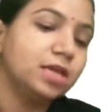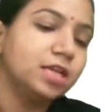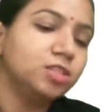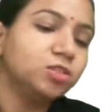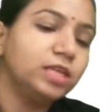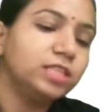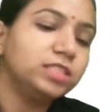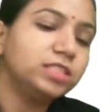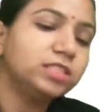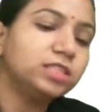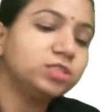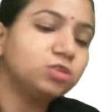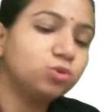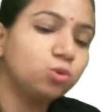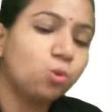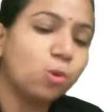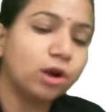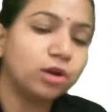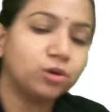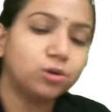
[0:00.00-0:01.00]
So let's just do
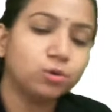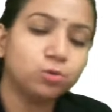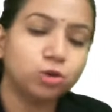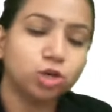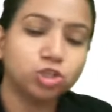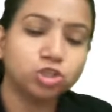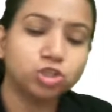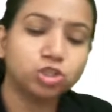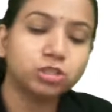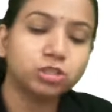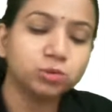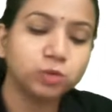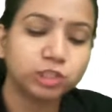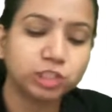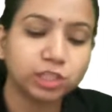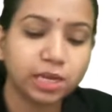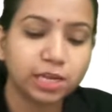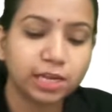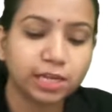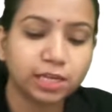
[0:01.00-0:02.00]
1-2 questions
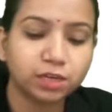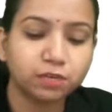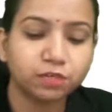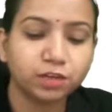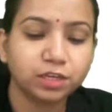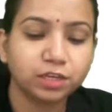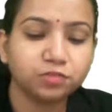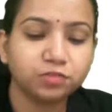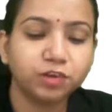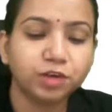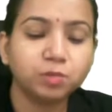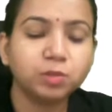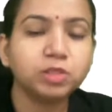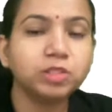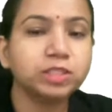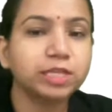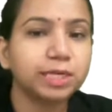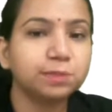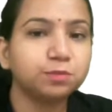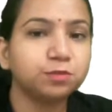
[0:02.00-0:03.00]
which are like a very
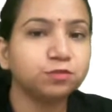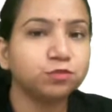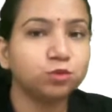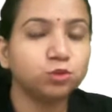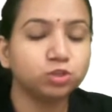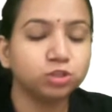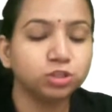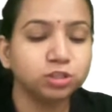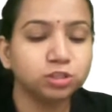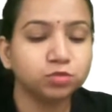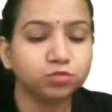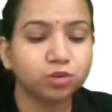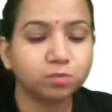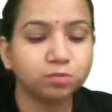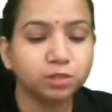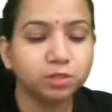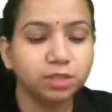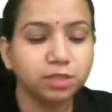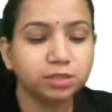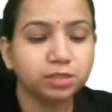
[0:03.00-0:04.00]
famous type of questions
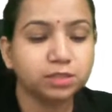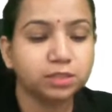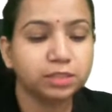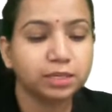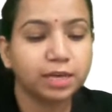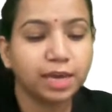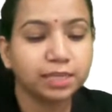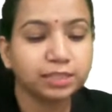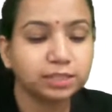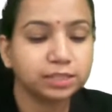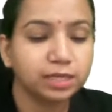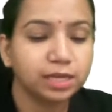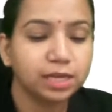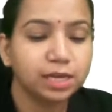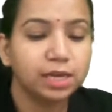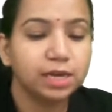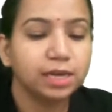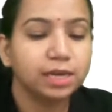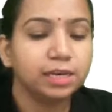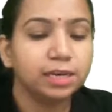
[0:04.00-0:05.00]
from this. Yes,
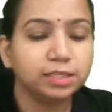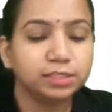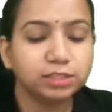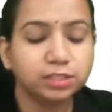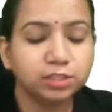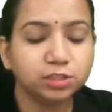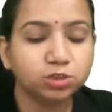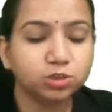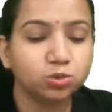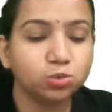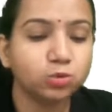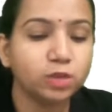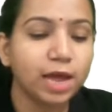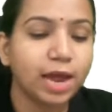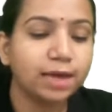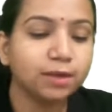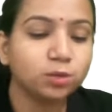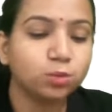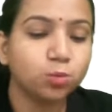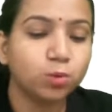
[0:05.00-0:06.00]
let's just do
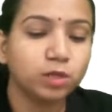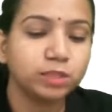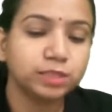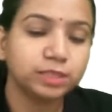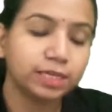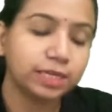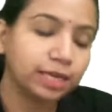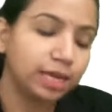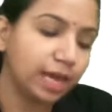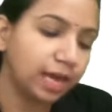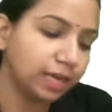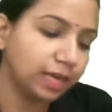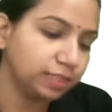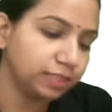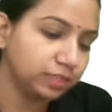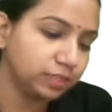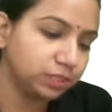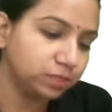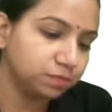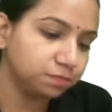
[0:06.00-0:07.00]
that. What say,
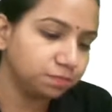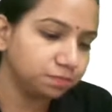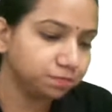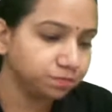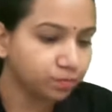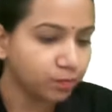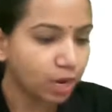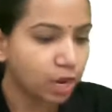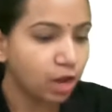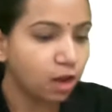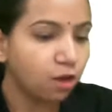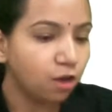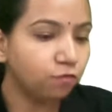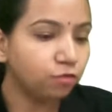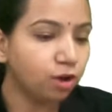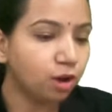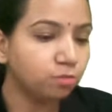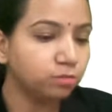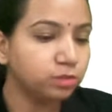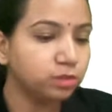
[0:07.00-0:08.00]
guys?
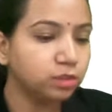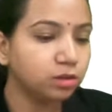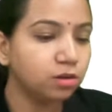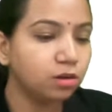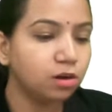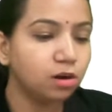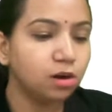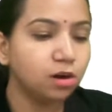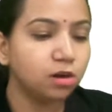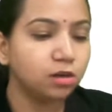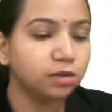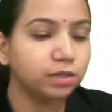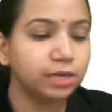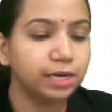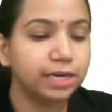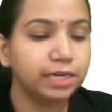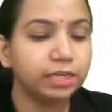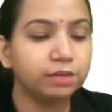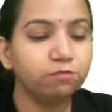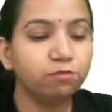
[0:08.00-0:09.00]
From the
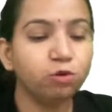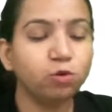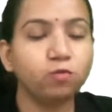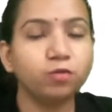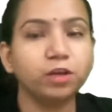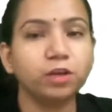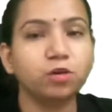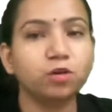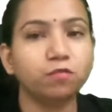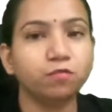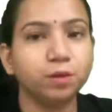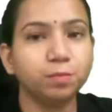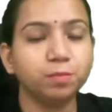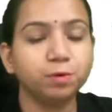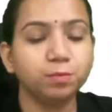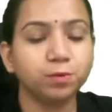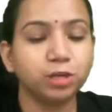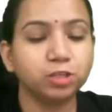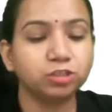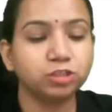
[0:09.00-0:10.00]
relative lowering of
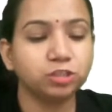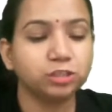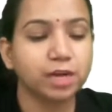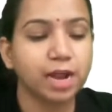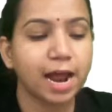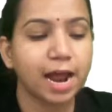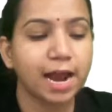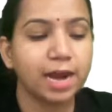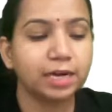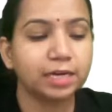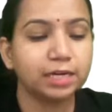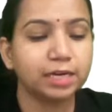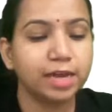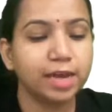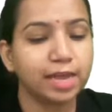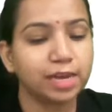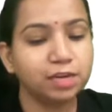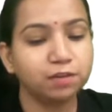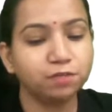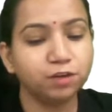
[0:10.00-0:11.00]
vapor pressure and
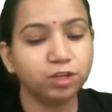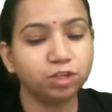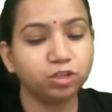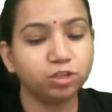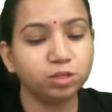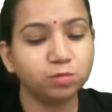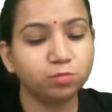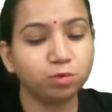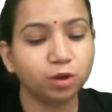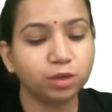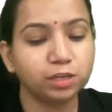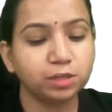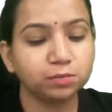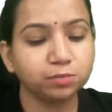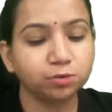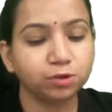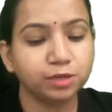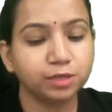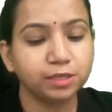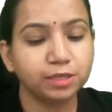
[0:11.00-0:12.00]
elevation in boiling
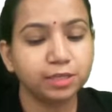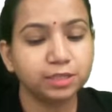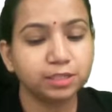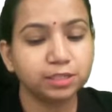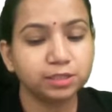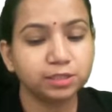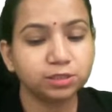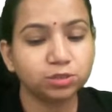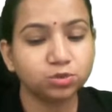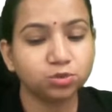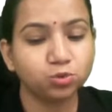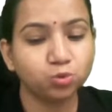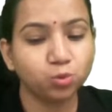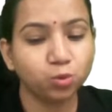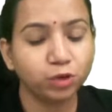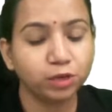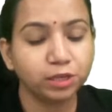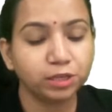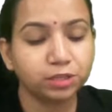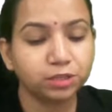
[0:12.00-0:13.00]
point, let's just do
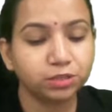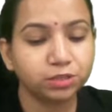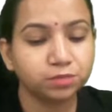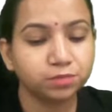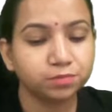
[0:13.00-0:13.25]
it.